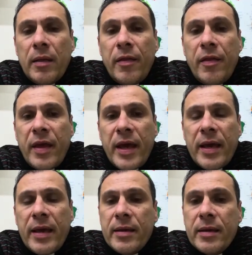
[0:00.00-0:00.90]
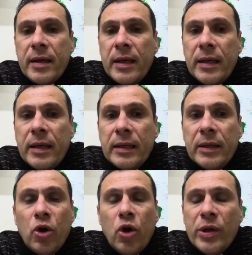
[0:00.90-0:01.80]
They
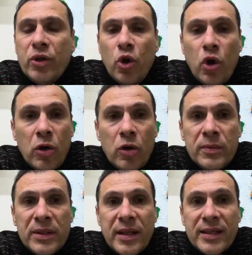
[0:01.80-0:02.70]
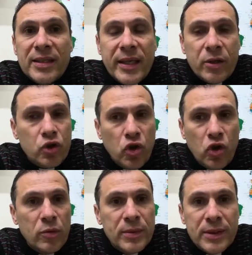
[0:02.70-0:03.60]
go into homes, they search
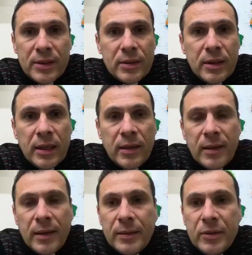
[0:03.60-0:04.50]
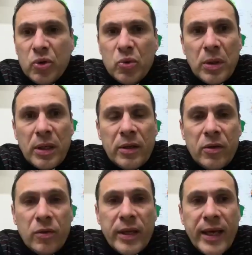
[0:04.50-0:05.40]
homes. Usually, you
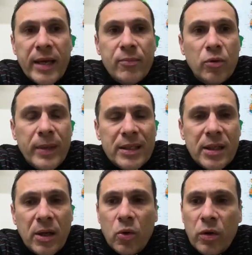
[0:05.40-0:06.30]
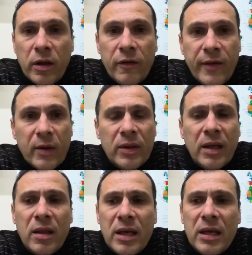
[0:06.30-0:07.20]
know, they came to Beit Sahur, they found
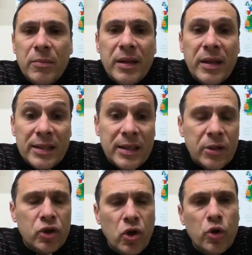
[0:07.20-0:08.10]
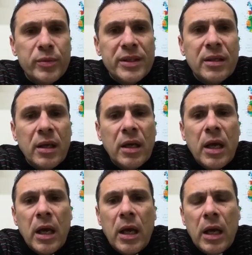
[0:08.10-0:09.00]
nothing, but they search homes.
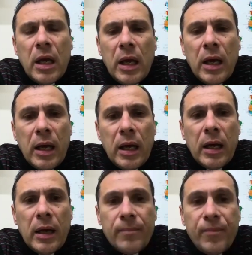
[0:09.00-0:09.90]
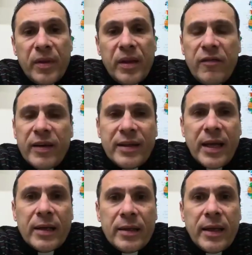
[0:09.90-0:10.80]
They've
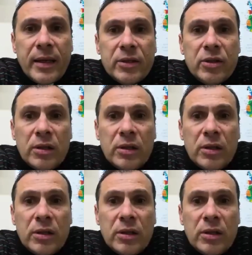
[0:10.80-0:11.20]
attacked an